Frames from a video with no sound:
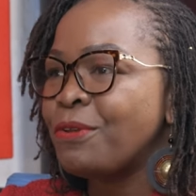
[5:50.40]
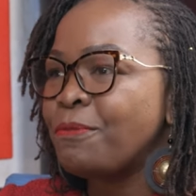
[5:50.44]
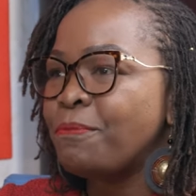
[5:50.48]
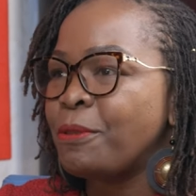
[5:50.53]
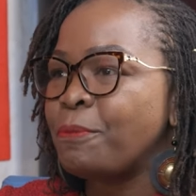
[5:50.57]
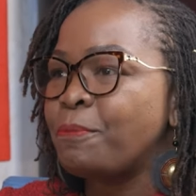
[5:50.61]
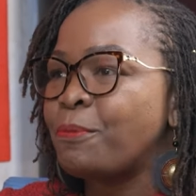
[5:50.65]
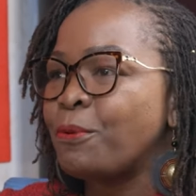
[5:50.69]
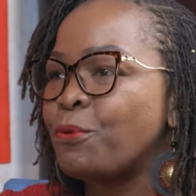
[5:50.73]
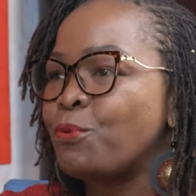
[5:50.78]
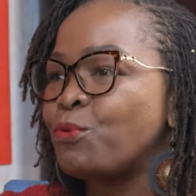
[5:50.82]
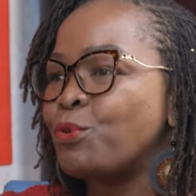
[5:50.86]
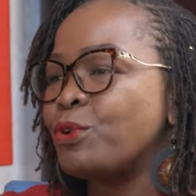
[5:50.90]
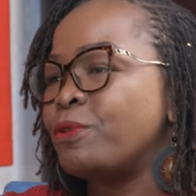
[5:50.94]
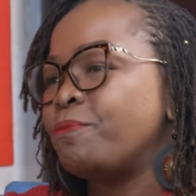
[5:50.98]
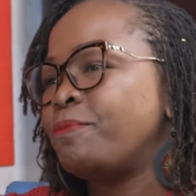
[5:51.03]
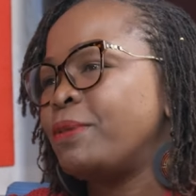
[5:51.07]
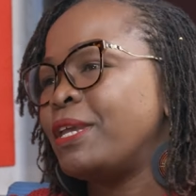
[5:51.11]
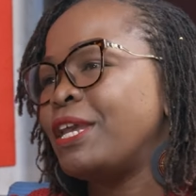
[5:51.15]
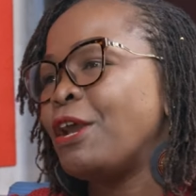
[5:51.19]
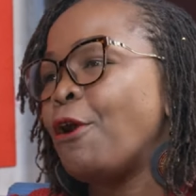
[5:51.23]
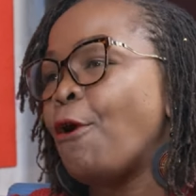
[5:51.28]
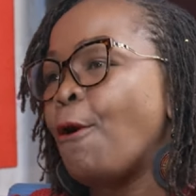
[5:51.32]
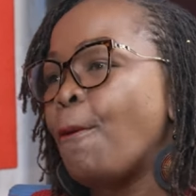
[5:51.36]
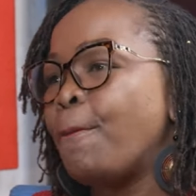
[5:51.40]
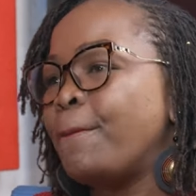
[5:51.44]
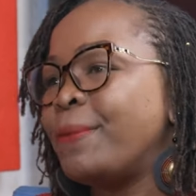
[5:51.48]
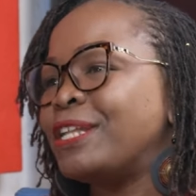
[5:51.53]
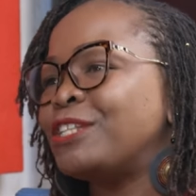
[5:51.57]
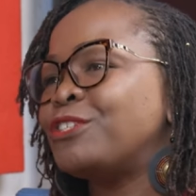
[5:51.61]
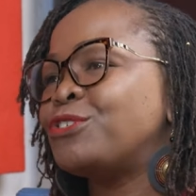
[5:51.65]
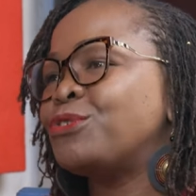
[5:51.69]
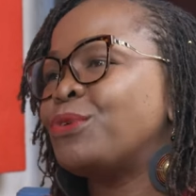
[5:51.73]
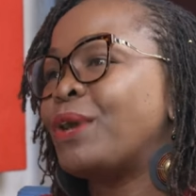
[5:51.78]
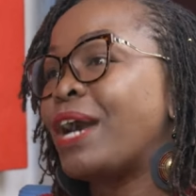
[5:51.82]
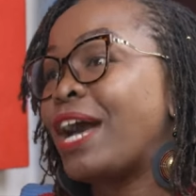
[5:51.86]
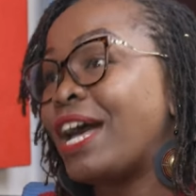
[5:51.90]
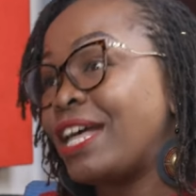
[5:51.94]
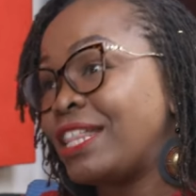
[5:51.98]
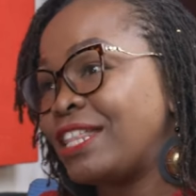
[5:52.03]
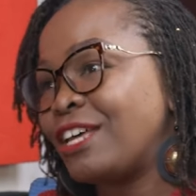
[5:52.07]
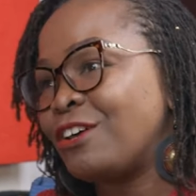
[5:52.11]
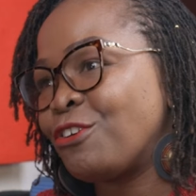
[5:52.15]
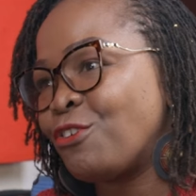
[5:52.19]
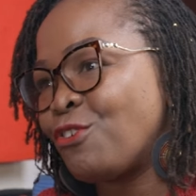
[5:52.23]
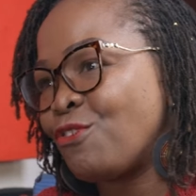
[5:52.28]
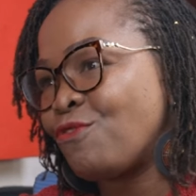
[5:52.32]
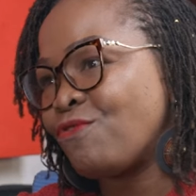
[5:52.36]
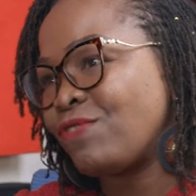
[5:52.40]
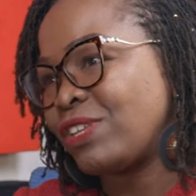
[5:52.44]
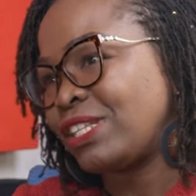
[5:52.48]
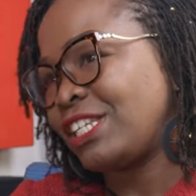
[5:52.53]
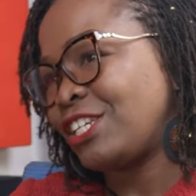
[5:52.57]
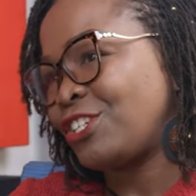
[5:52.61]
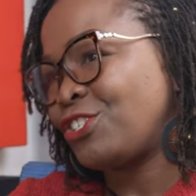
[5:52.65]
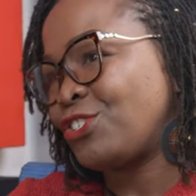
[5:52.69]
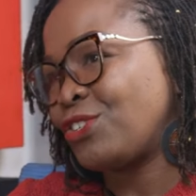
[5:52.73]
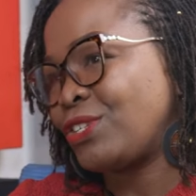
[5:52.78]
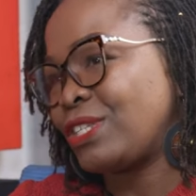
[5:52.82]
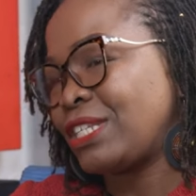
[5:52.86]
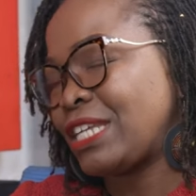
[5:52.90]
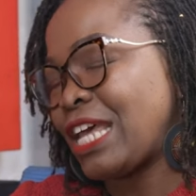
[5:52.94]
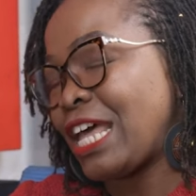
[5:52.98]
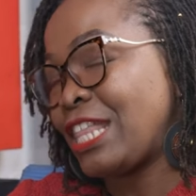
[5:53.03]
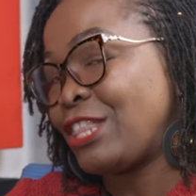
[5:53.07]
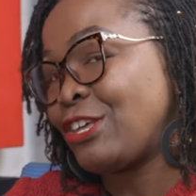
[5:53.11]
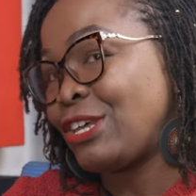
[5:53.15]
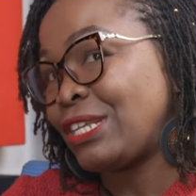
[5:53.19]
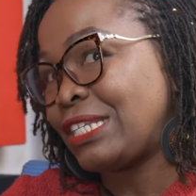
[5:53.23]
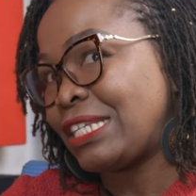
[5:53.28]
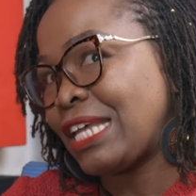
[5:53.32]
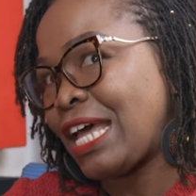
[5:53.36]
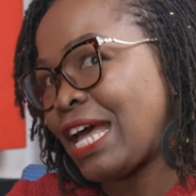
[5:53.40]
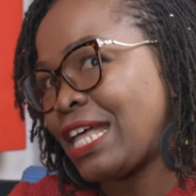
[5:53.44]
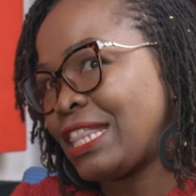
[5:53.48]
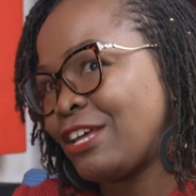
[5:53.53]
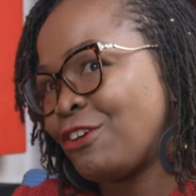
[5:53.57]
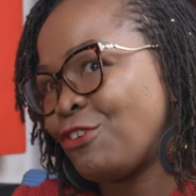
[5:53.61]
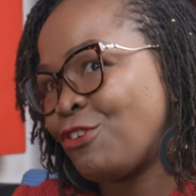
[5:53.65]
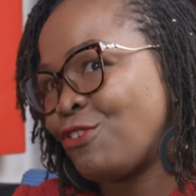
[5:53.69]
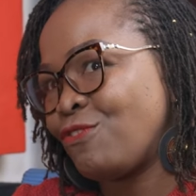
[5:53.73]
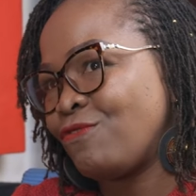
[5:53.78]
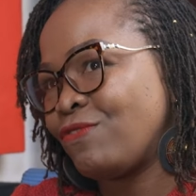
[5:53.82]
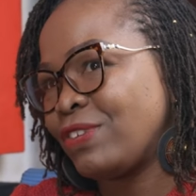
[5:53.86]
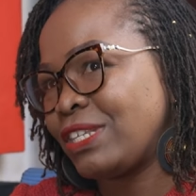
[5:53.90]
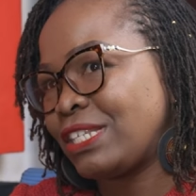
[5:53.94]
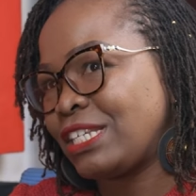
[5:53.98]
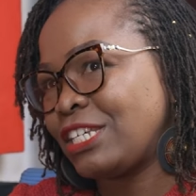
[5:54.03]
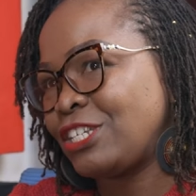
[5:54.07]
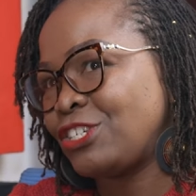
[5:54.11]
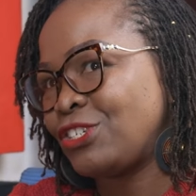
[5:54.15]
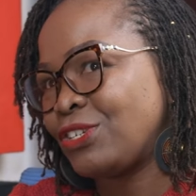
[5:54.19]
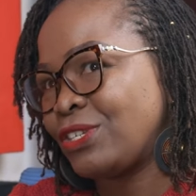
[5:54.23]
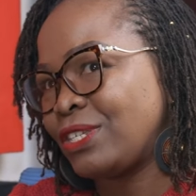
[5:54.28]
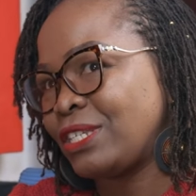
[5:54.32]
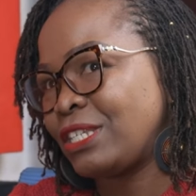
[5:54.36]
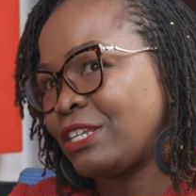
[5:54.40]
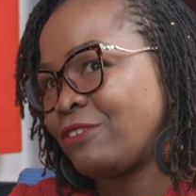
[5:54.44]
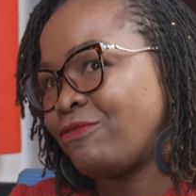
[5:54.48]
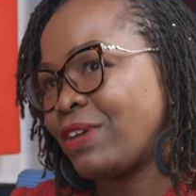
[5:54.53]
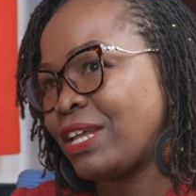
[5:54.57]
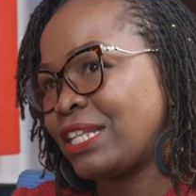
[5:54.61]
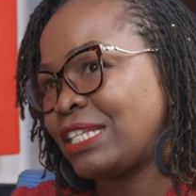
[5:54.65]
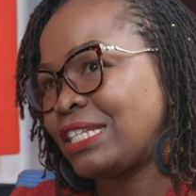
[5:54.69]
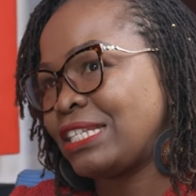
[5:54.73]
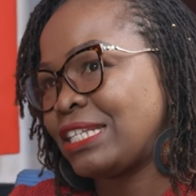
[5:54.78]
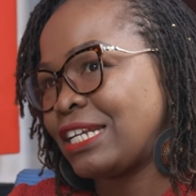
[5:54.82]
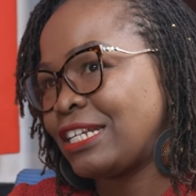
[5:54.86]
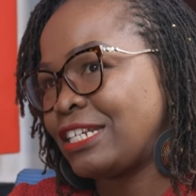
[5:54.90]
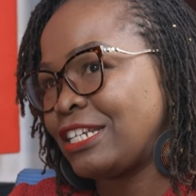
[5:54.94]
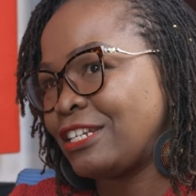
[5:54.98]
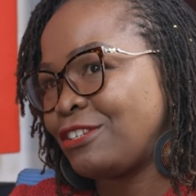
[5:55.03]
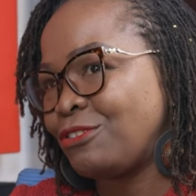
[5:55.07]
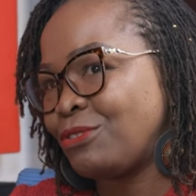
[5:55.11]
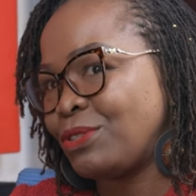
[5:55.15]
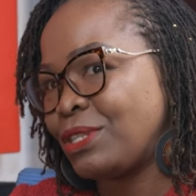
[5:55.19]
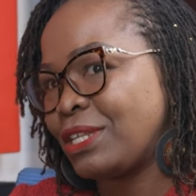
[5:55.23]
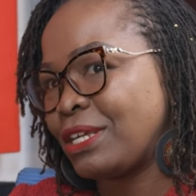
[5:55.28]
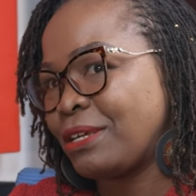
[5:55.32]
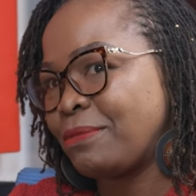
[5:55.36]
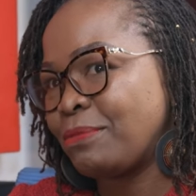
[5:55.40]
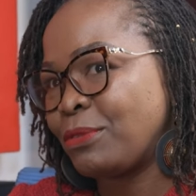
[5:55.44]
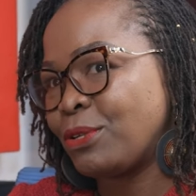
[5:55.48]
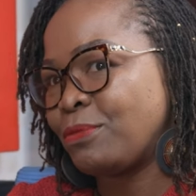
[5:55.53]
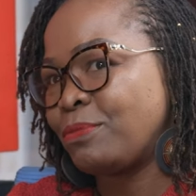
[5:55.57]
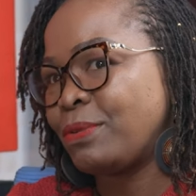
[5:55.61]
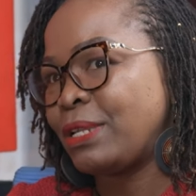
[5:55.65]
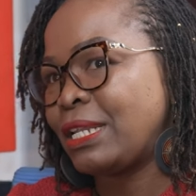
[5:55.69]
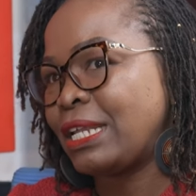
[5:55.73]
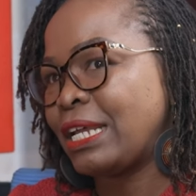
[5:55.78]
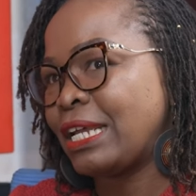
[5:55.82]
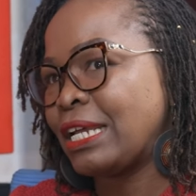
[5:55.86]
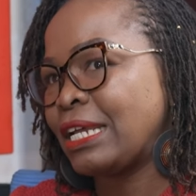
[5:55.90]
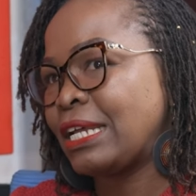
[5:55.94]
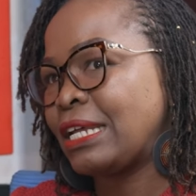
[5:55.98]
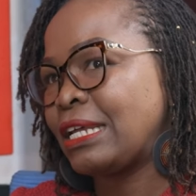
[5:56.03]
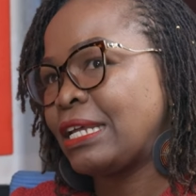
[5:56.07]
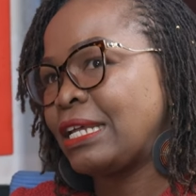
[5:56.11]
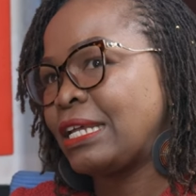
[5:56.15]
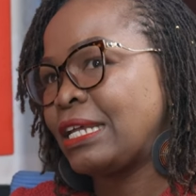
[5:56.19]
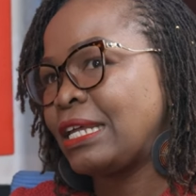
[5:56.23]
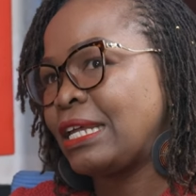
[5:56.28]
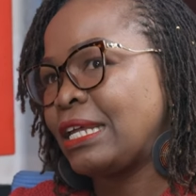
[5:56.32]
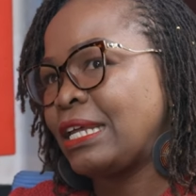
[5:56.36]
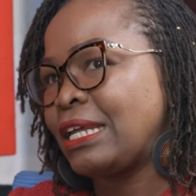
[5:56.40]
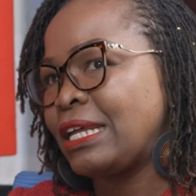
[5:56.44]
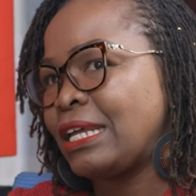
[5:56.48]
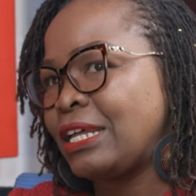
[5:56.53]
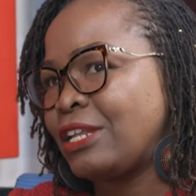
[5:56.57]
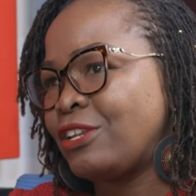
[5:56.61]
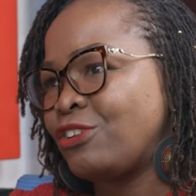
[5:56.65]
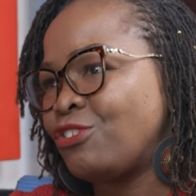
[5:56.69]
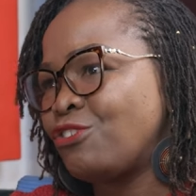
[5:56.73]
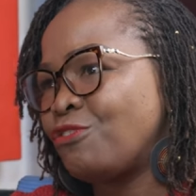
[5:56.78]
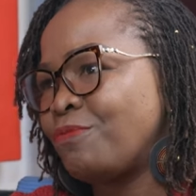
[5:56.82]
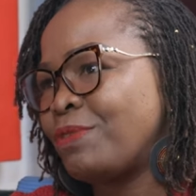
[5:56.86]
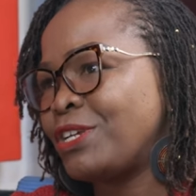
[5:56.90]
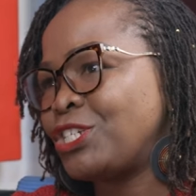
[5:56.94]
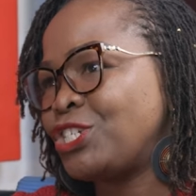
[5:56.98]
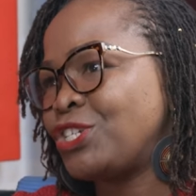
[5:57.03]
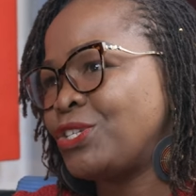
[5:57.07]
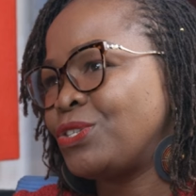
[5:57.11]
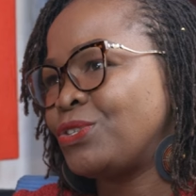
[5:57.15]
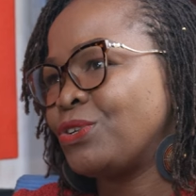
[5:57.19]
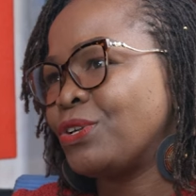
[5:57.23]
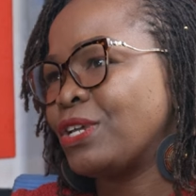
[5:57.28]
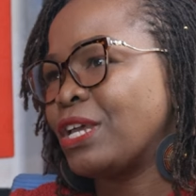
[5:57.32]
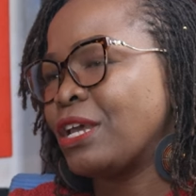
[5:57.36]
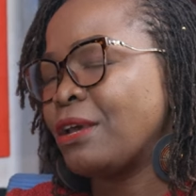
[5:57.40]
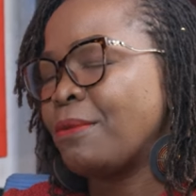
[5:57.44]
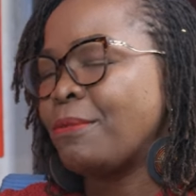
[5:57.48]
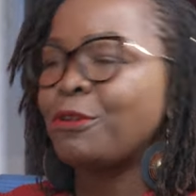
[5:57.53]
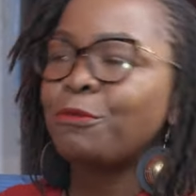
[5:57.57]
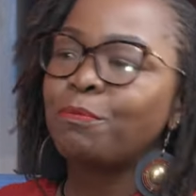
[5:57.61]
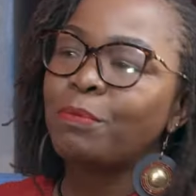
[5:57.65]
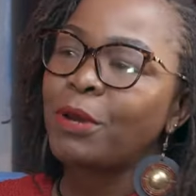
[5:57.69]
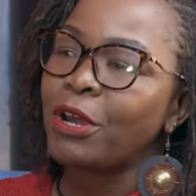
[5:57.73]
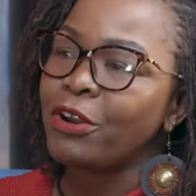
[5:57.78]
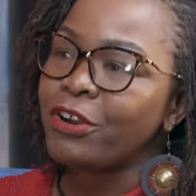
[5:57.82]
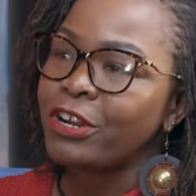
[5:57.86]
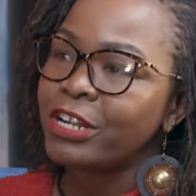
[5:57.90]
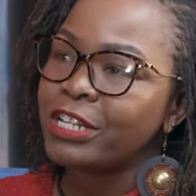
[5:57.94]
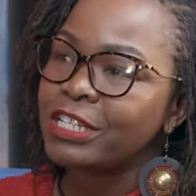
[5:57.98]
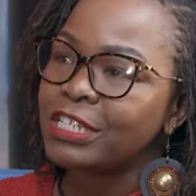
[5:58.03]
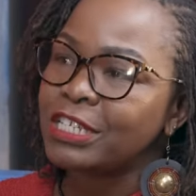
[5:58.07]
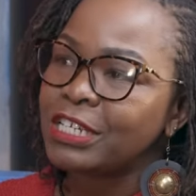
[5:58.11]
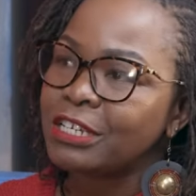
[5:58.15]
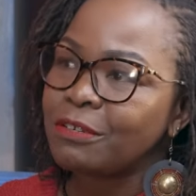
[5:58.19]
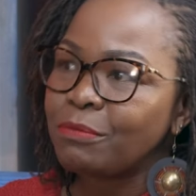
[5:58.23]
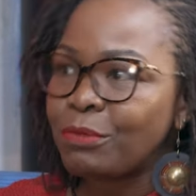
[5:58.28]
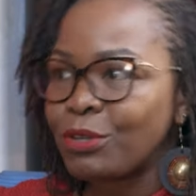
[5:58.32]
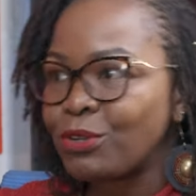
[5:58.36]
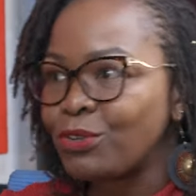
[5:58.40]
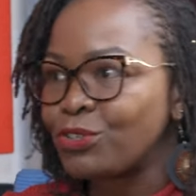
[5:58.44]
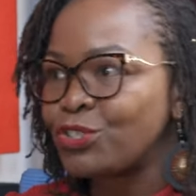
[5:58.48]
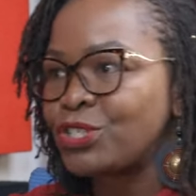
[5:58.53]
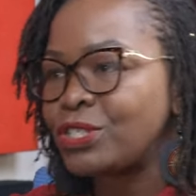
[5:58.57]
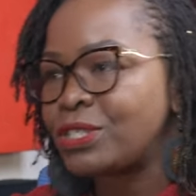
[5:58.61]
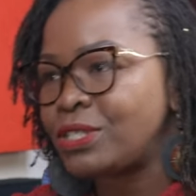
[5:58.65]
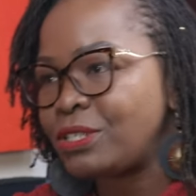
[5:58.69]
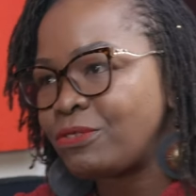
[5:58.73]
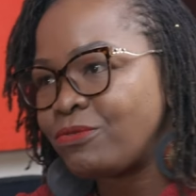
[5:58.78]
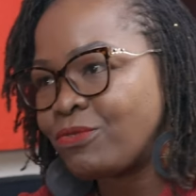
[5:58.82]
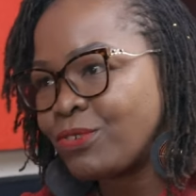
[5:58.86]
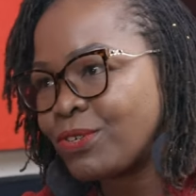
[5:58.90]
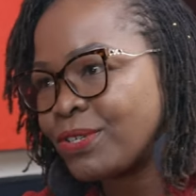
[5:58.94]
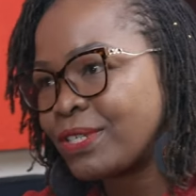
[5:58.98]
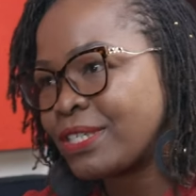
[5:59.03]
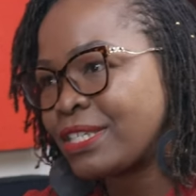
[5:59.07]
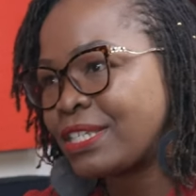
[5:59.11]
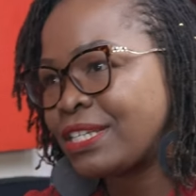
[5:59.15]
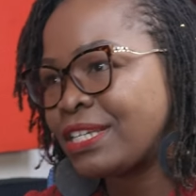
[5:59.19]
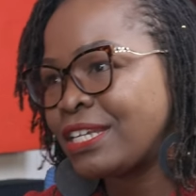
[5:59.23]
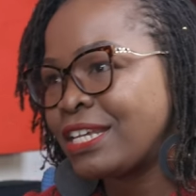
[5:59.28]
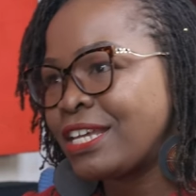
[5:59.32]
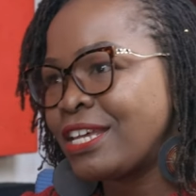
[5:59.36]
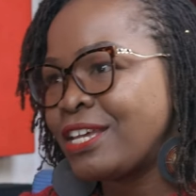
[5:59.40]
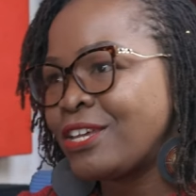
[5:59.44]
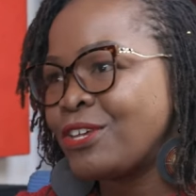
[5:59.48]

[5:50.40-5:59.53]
people will be open to other conversations. Others, other conversations, if I had started with them, they'll be like, no, but she's talking about parenting because she's divorced.